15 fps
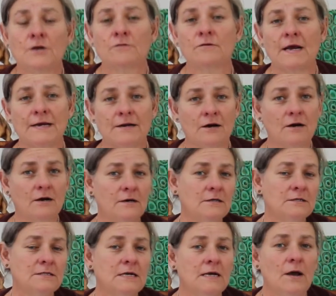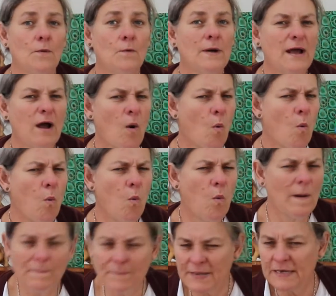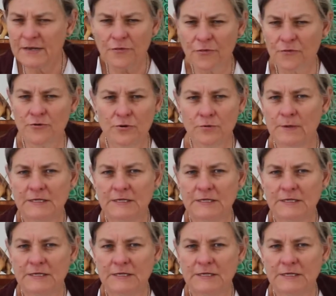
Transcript: grade R's, we are whipping through,